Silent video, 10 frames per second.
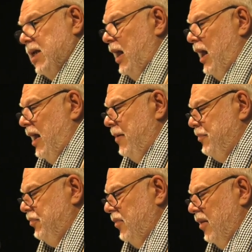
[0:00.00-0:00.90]

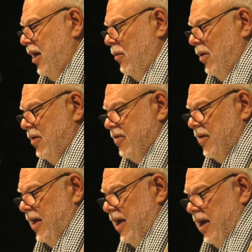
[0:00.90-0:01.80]
Irma. Um, there
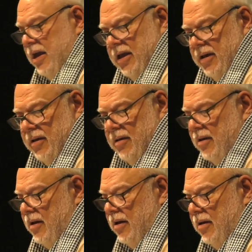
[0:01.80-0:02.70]
was a
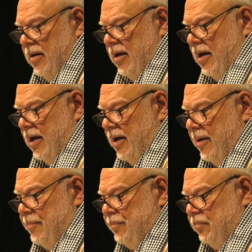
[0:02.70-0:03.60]

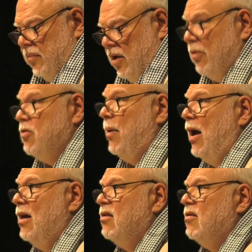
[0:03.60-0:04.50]
um,
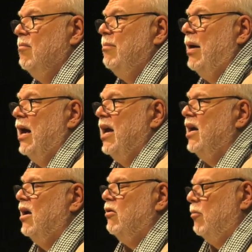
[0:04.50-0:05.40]
response by
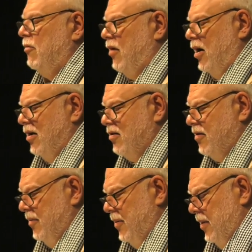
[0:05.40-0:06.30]
a group of
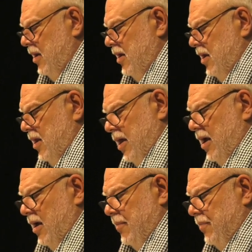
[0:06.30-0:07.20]
artists
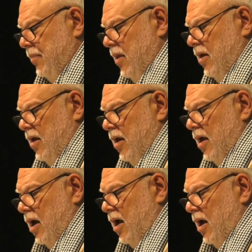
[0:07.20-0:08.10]
um,
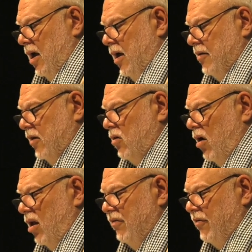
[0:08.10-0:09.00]
uh, that
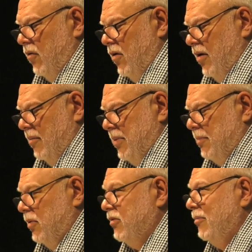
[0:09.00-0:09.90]
called for
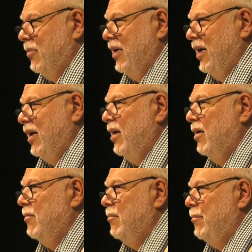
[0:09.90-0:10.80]
people to
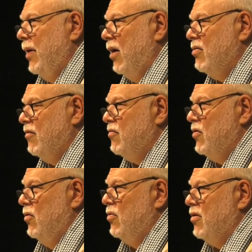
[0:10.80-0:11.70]
bring pairs of
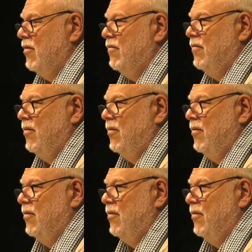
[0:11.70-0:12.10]
shoes of